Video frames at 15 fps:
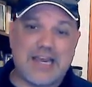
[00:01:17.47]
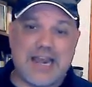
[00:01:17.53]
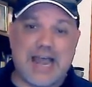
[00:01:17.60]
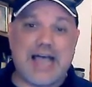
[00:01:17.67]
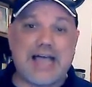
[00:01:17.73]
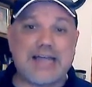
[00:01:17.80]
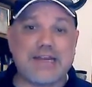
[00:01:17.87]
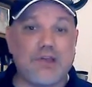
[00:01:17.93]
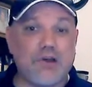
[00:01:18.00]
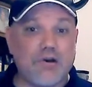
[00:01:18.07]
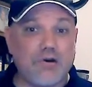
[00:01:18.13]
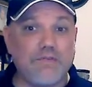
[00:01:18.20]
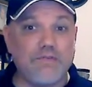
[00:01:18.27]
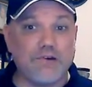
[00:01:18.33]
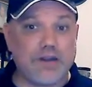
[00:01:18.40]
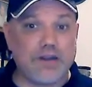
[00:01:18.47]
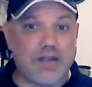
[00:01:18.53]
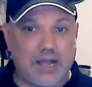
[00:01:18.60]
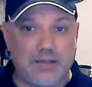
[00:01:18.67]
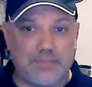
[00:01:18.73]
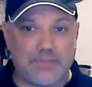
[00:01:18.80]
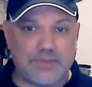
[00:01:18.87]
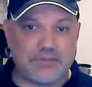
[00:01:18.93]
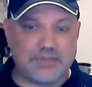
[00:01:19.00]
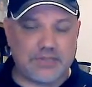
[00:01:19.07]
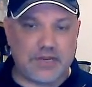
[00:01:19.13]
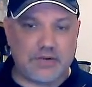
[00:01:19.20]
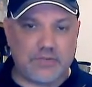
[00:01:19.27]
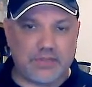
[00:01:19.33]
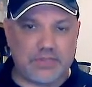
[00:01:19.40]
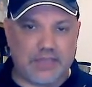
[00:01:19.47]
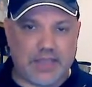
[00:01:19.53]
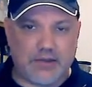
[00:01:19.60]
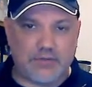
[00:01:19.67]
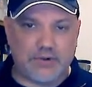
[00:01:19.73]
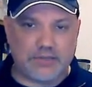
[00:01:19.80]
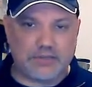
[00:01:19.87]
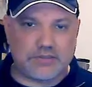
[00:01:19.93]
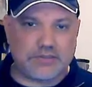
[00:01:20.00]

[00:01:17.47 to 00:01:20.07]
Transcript: not overcompensate with that one.